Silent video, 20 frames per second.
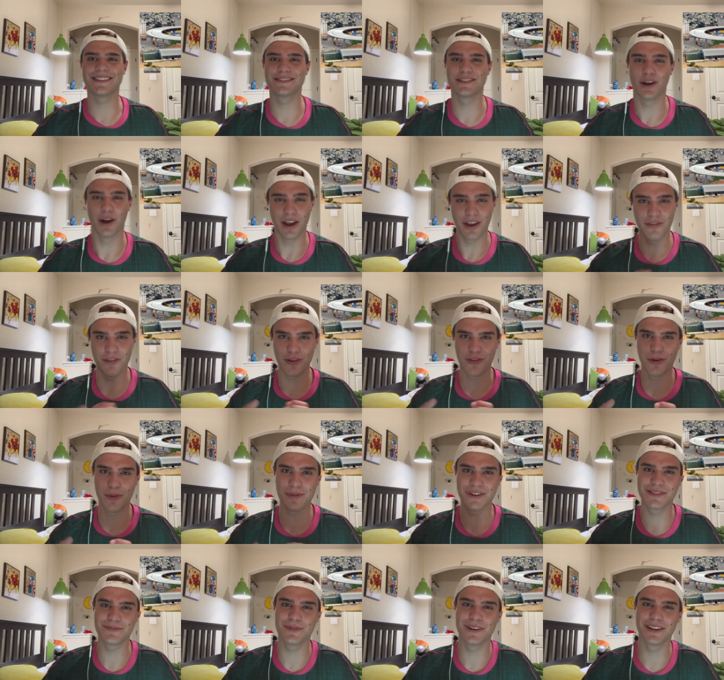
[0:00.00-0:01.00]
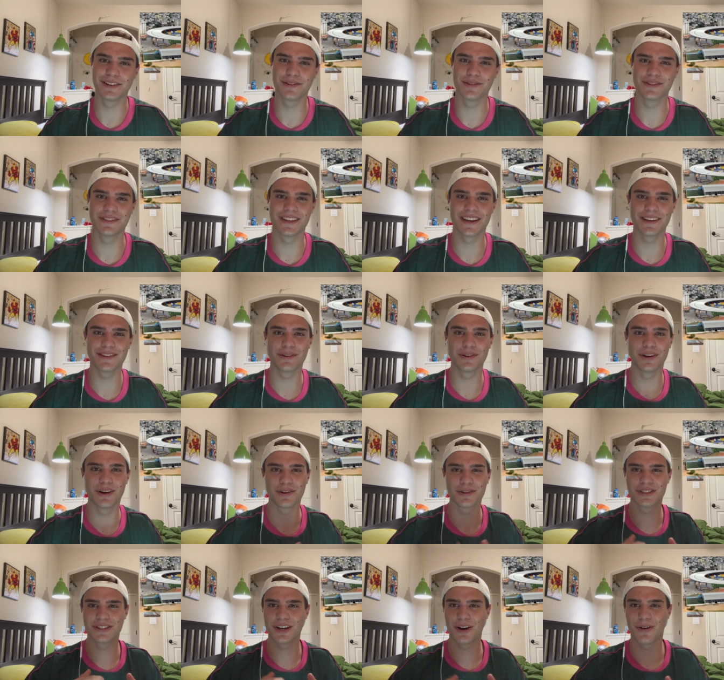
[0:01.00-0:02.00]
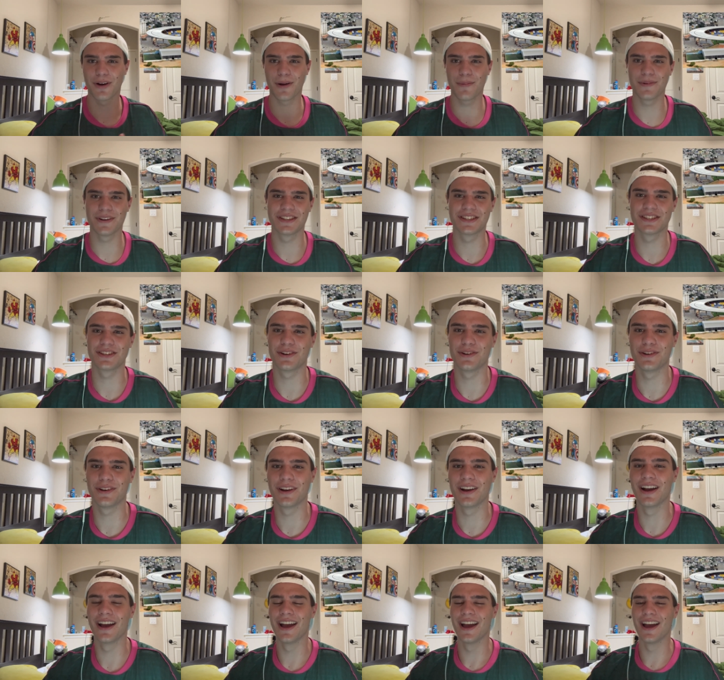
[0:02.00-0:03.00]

So if you're from Espírito Santo, go show up and show your